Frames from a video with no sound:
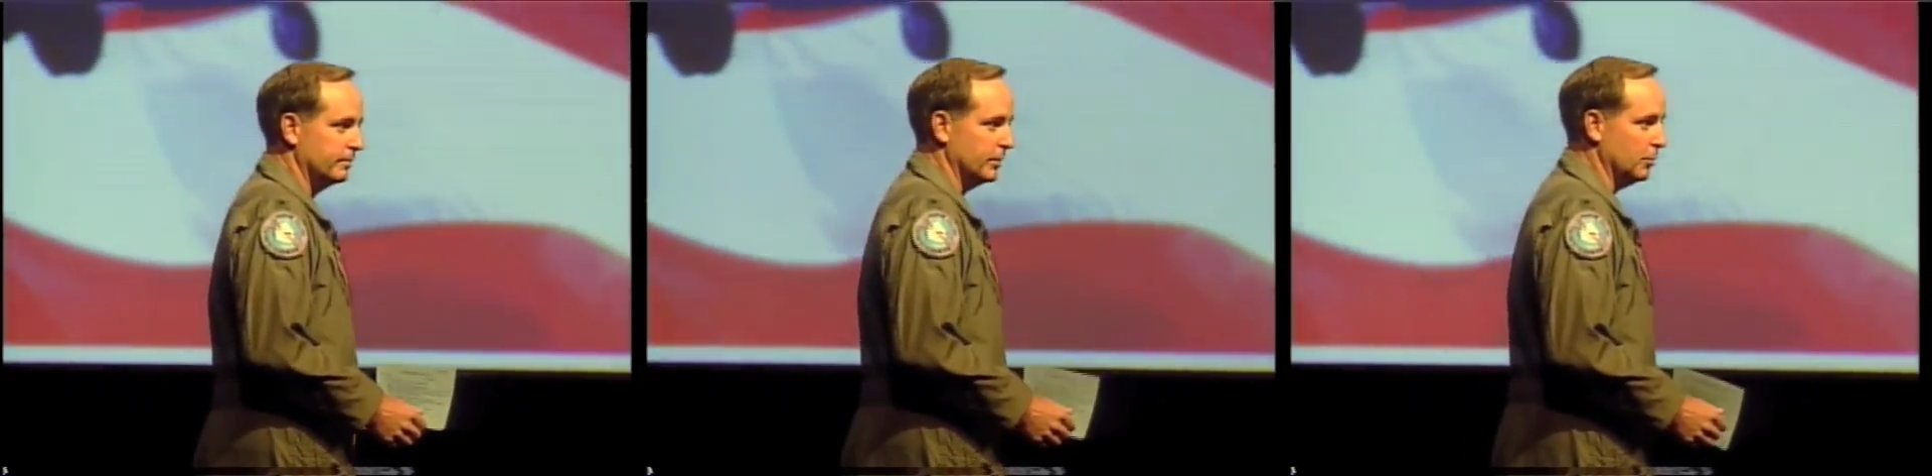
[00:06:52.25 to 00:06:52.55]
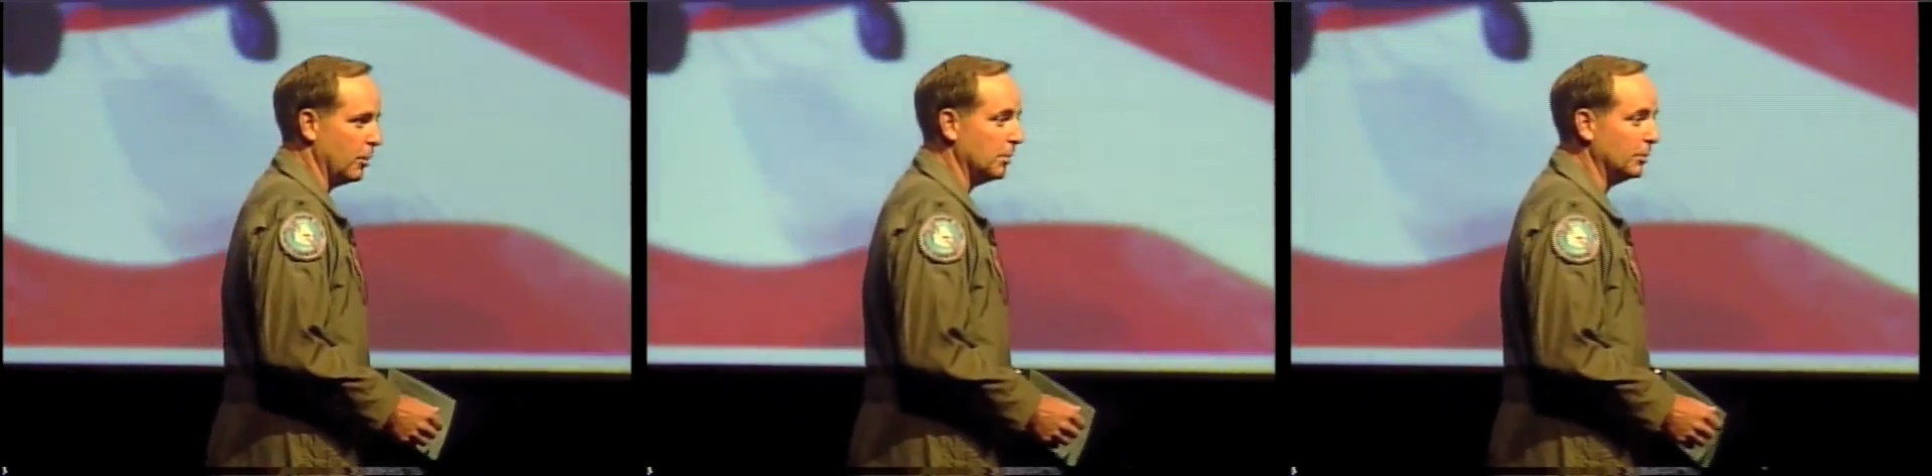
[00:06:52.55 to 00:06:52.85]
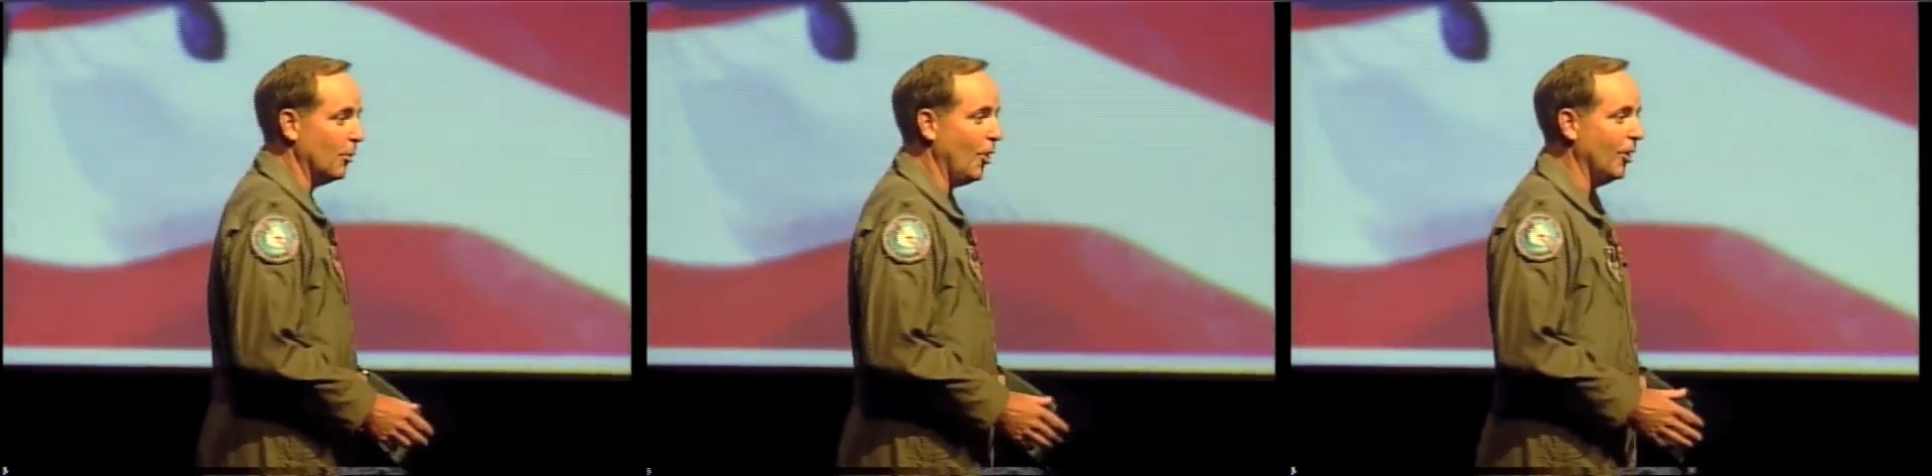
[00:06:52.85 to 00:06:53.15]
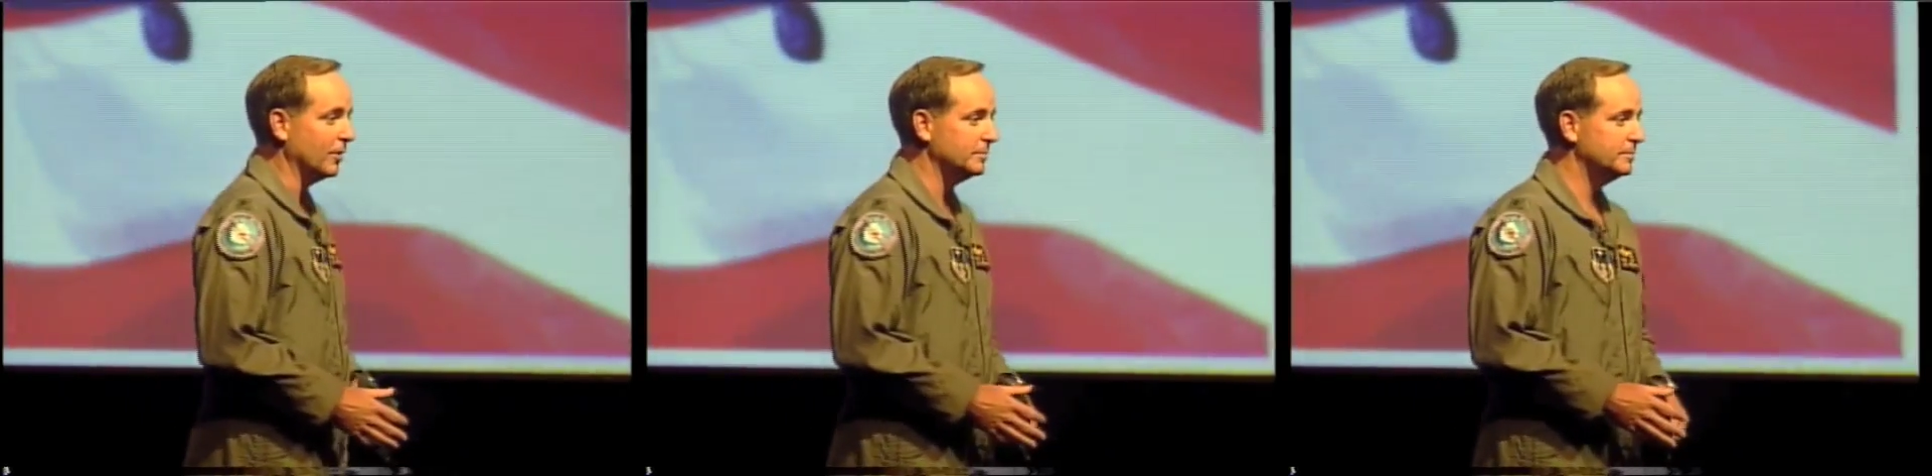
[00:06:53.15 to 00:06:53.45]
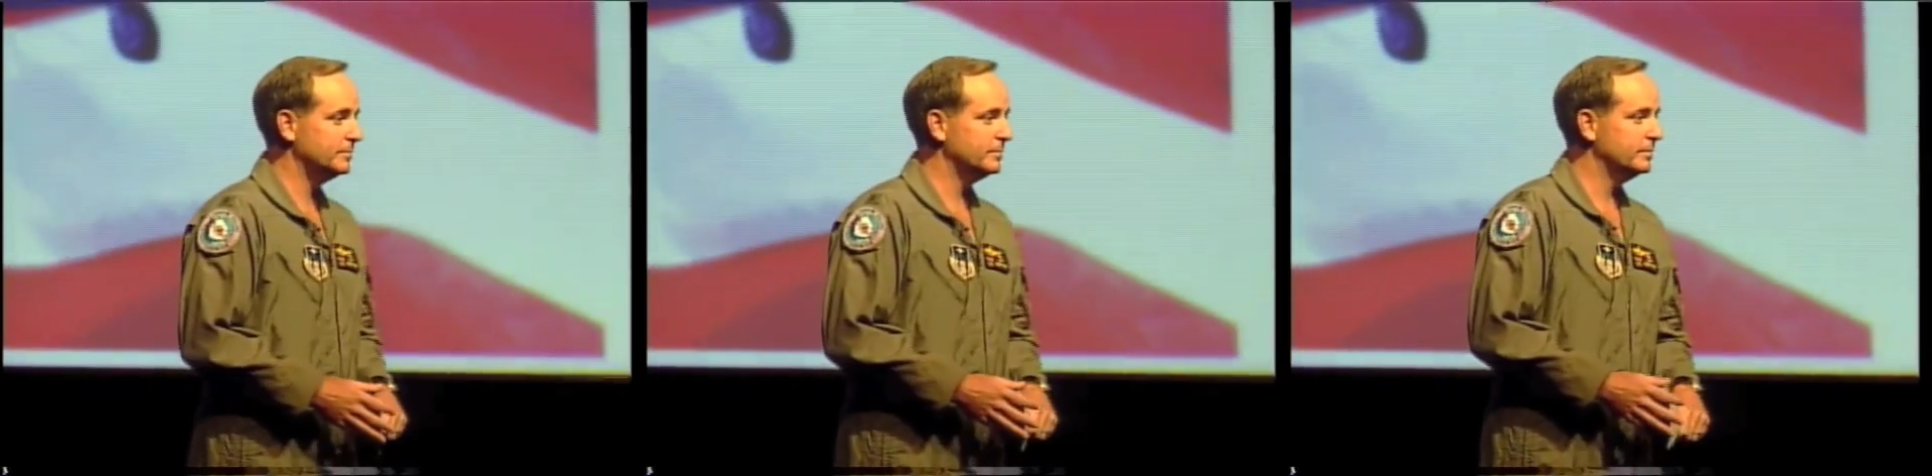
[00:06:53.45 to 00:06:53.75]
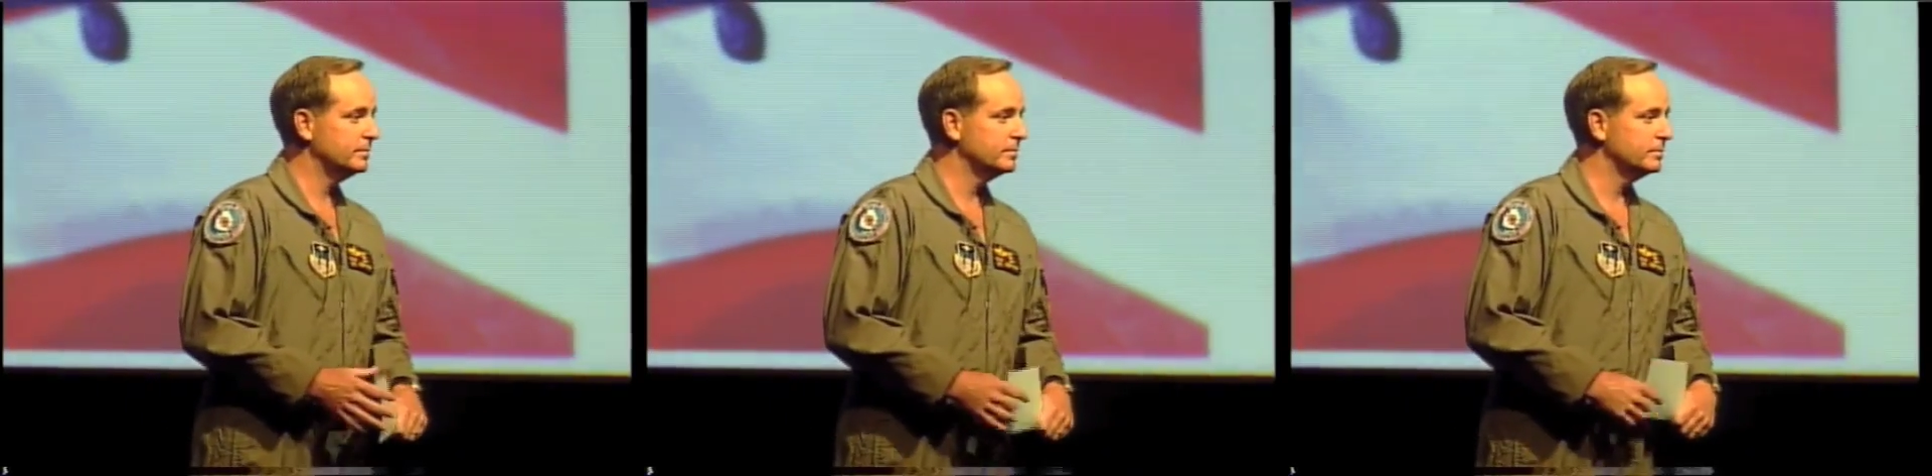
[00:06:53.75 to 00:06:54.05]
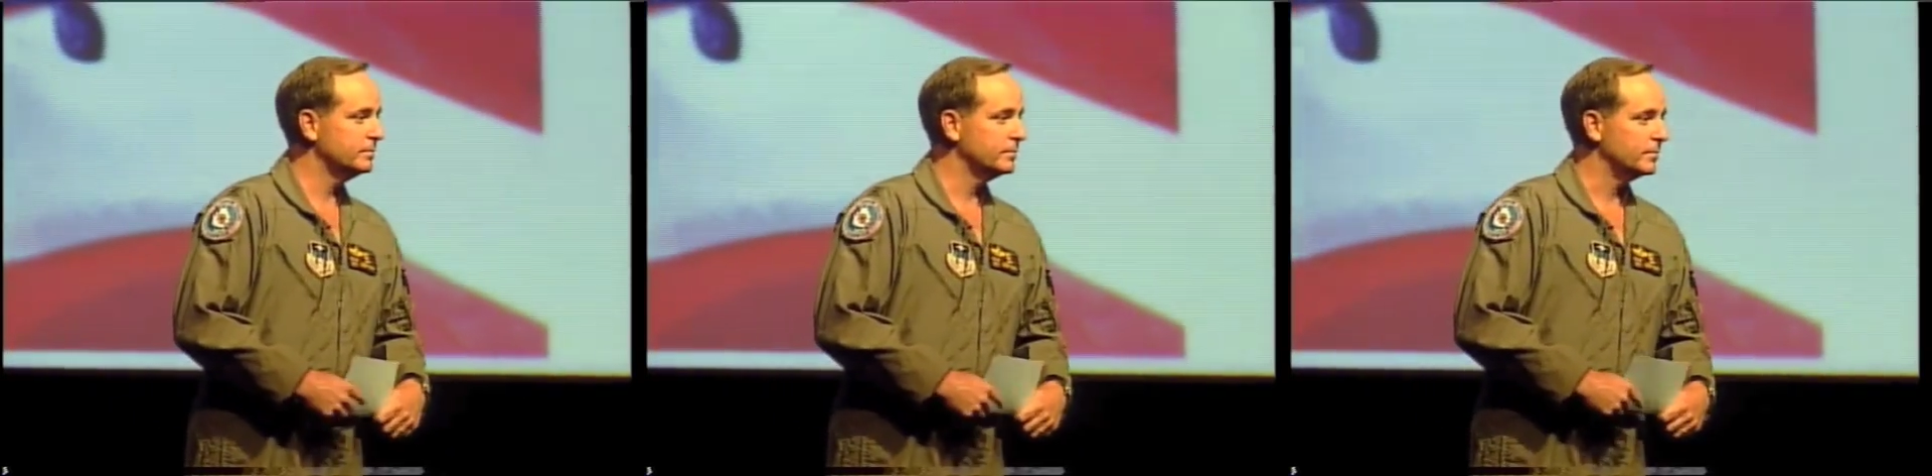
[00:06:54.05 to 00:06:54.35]
you're probably wrong.
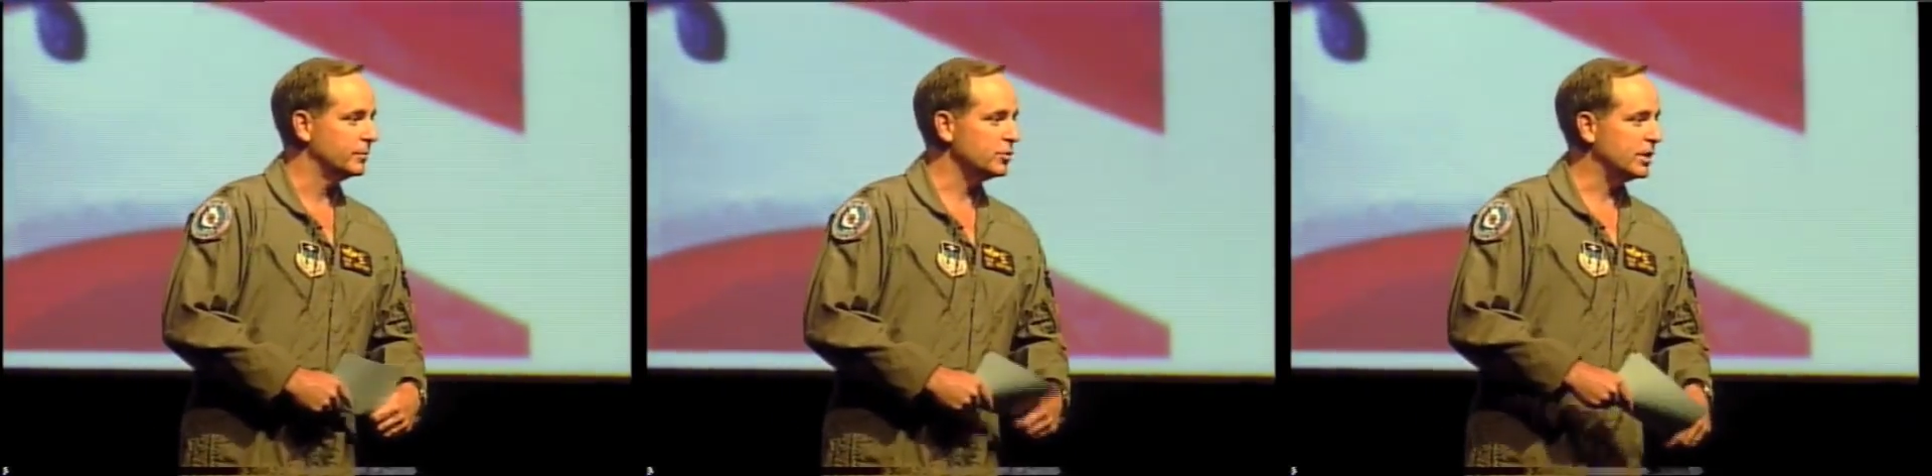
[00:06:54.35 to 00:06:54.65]
Those